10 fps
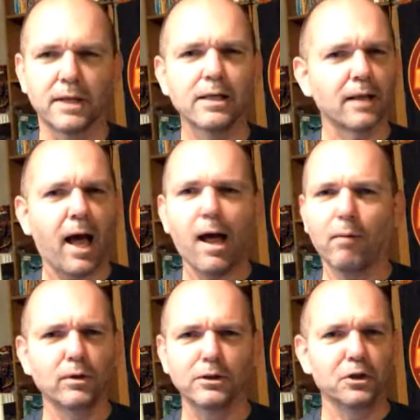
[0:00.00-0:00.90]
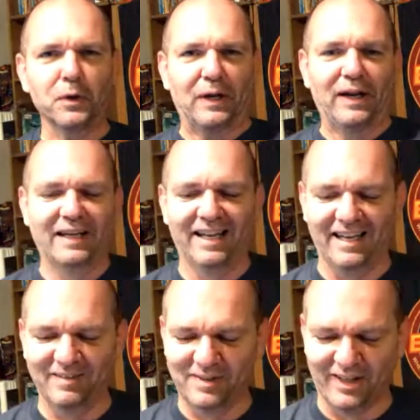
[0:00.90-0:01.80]
I wouldn't do it.
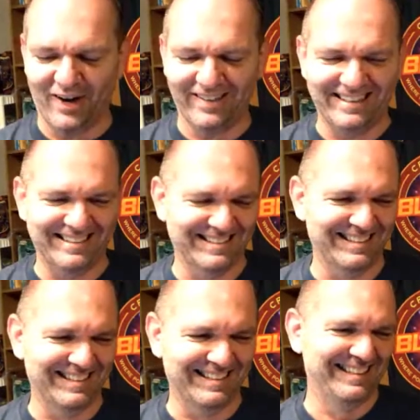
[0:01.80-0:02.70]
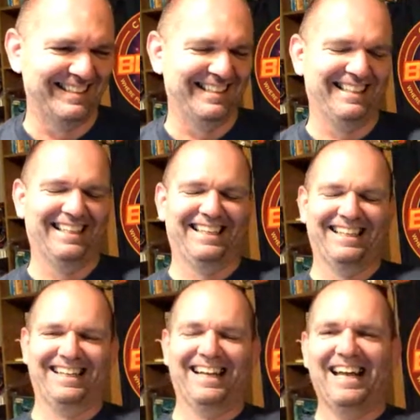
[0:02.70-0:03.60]

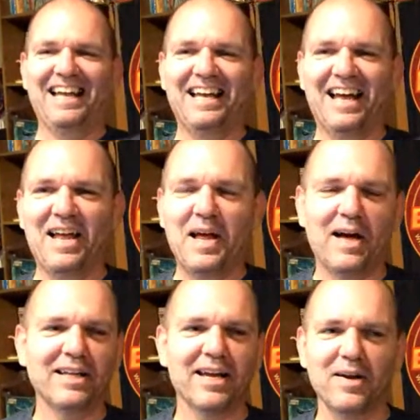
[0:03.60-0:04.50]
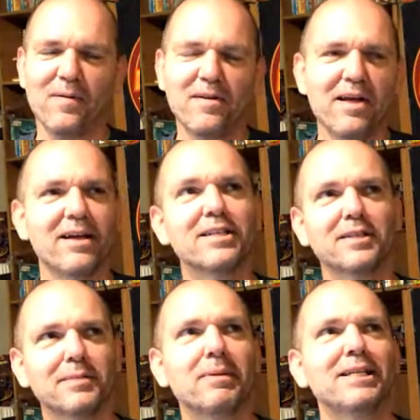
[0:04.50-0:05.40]
I was like,
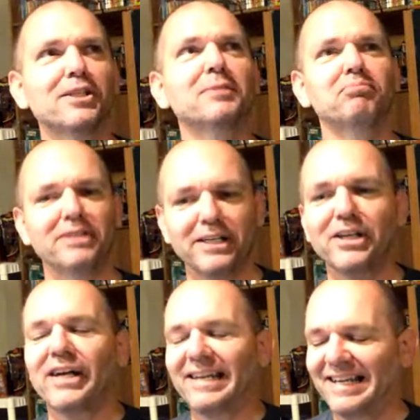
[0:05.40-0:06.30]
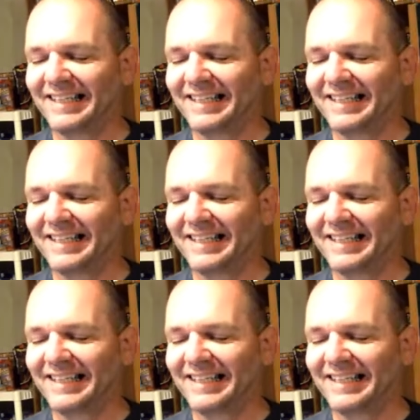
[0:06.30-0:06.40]
this place looks pretty good.